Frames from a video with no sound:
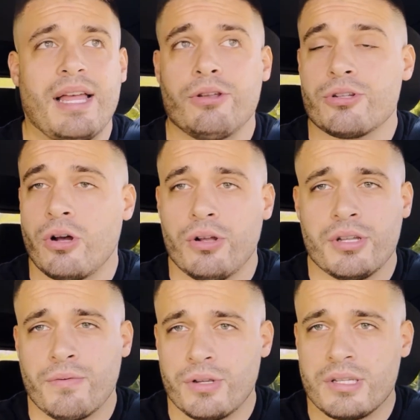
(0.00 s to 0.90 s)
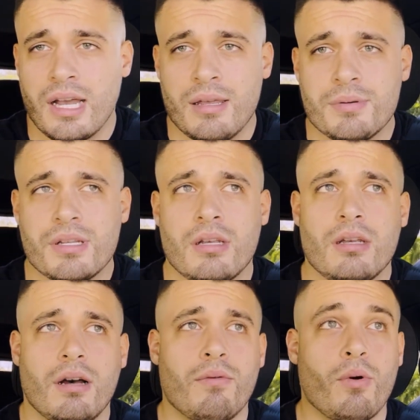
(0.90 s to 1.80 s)
And there's all different types
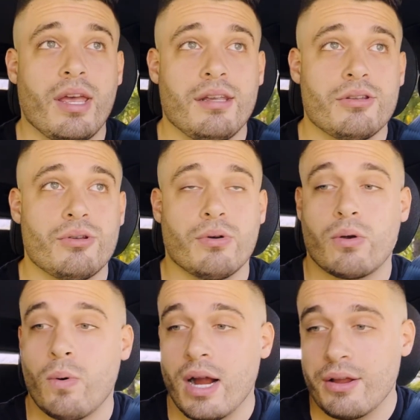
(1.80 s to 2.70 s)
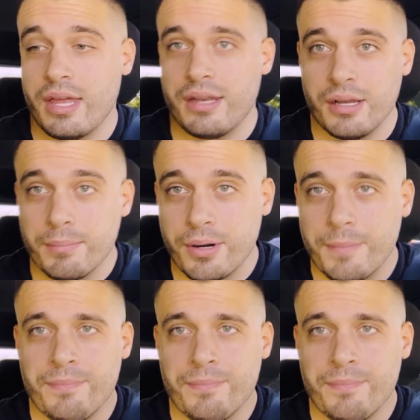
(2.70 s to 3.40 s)
of ways to acquire that number.